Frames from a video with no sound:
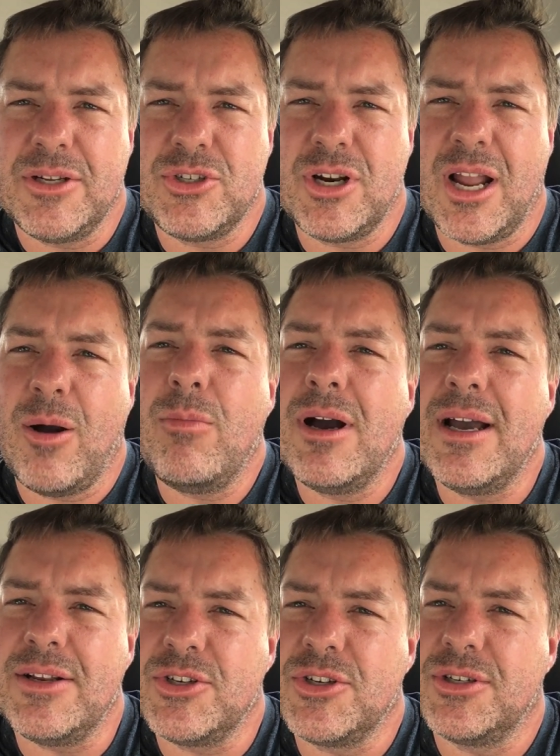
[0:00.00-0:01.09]
not sure how
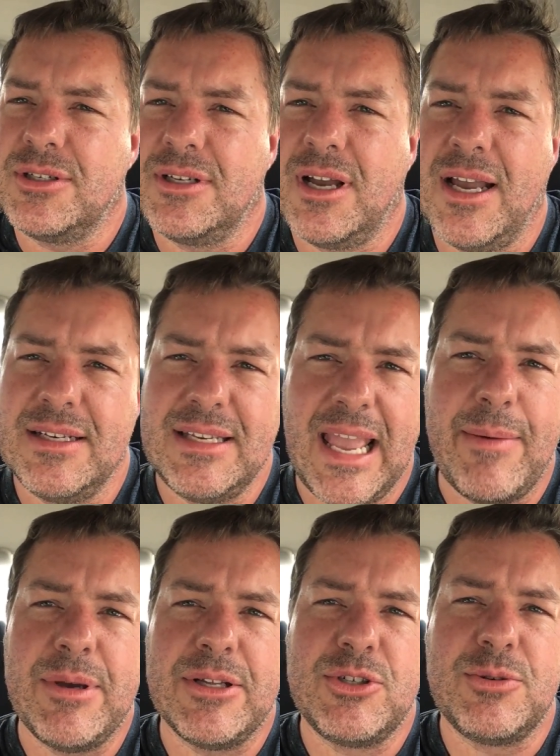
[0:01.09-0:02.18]
much I
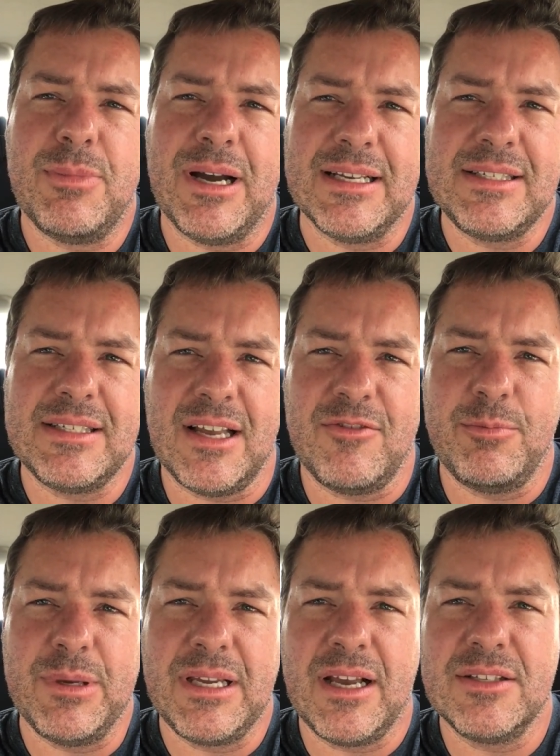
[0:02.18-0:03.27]
damaged myself
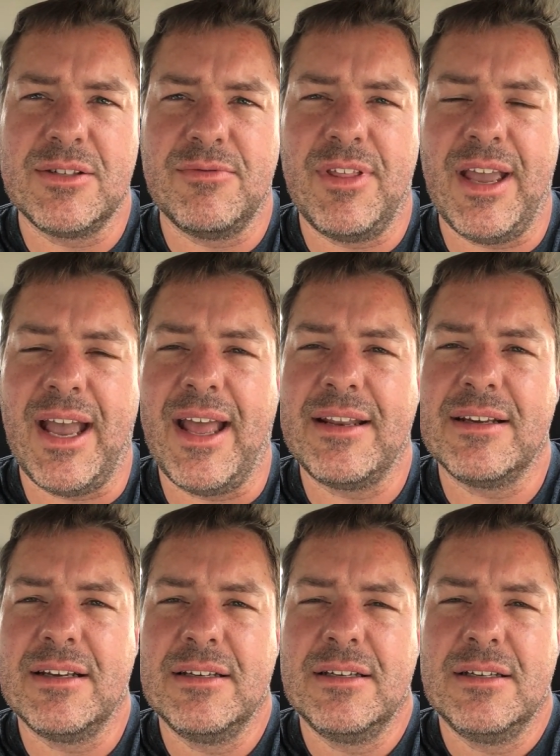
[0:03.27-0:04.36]
because of that.
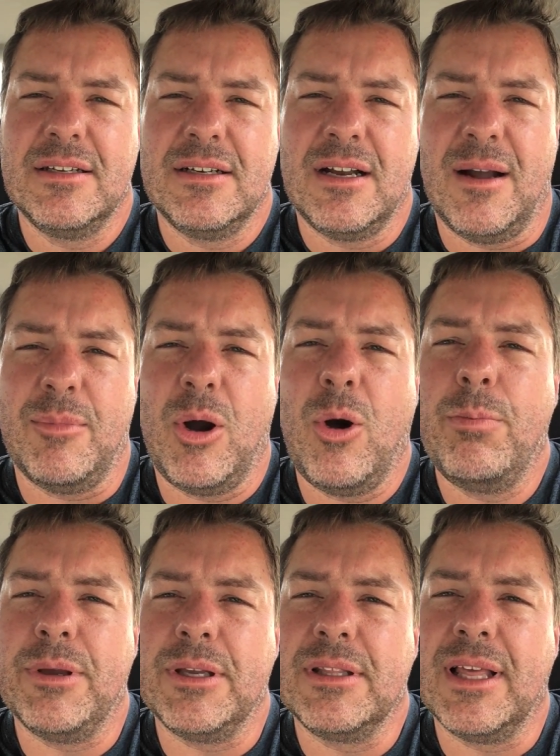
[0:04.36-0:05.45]
I'm
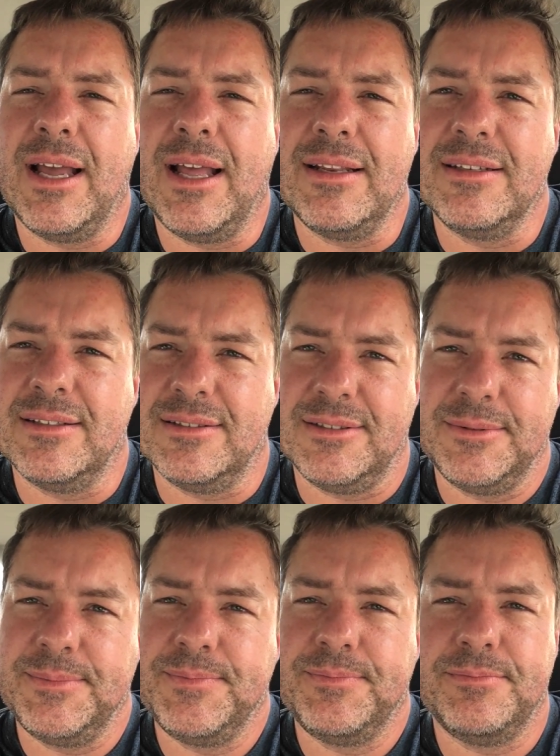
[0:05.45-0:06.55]
hoping that, you
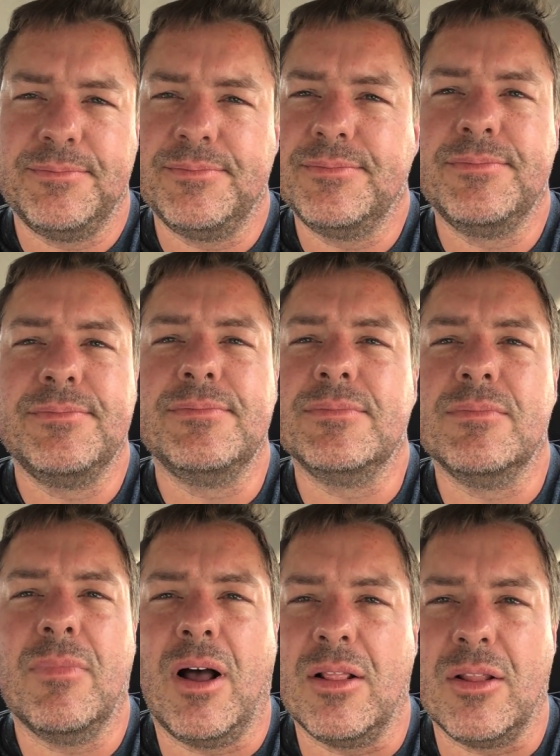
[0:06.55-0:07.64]
know,
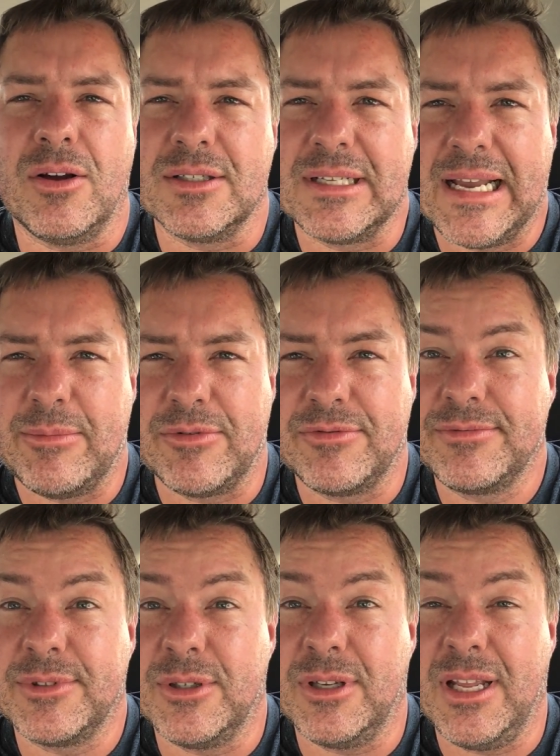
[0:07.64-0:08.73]
a long time of
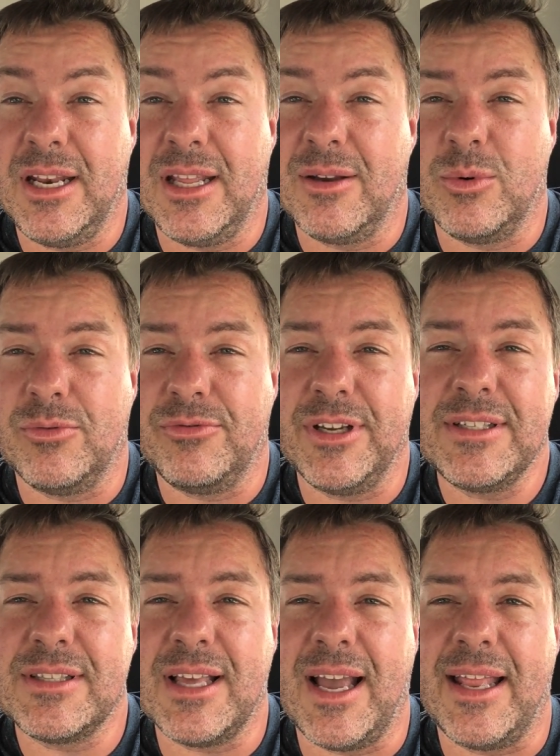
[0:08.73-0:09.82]
good eating will fix
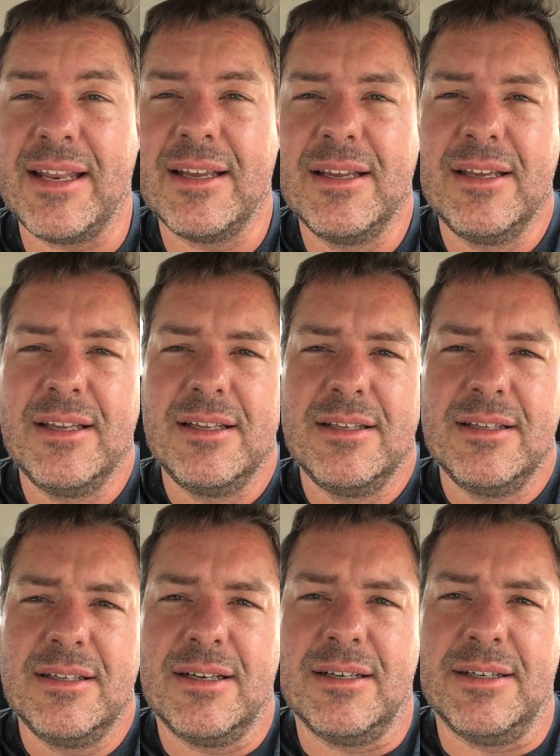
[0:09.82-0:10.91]
that.
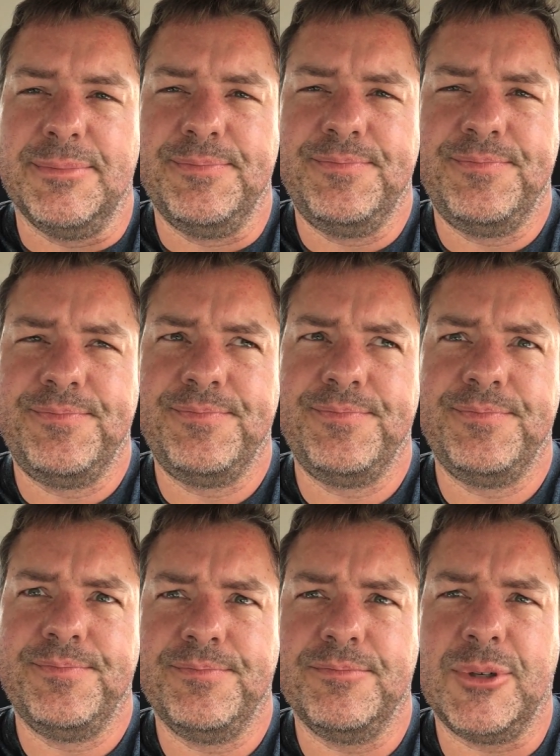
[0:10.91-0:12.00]
But
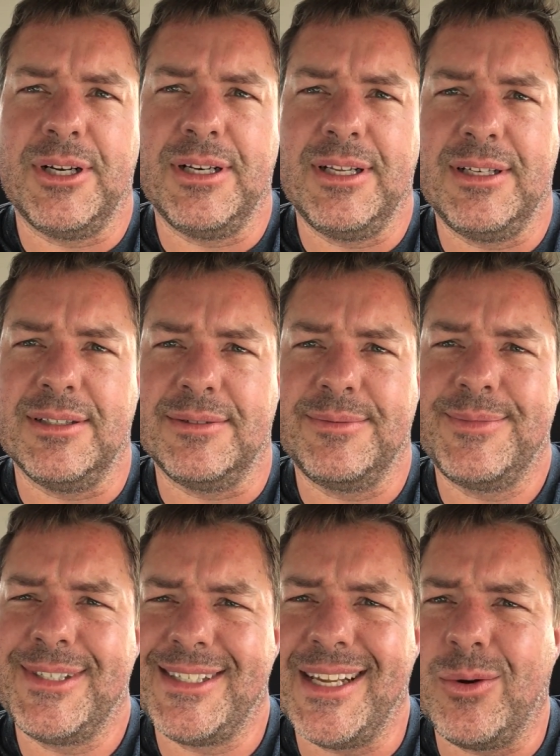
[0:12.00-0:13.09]
I need to
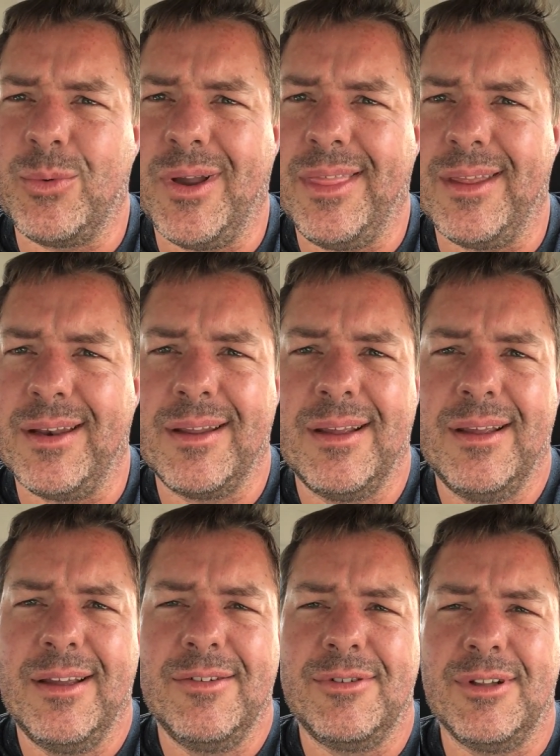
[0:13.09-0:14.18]
stick with it
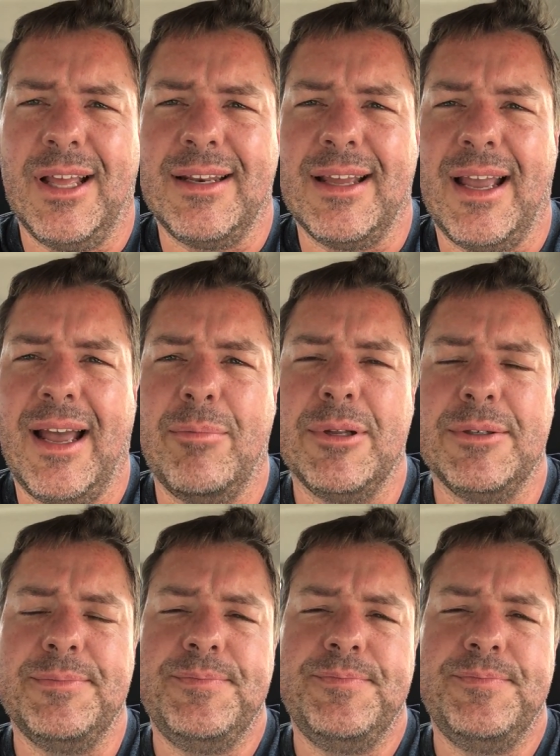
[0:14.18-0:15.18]
for that to happen.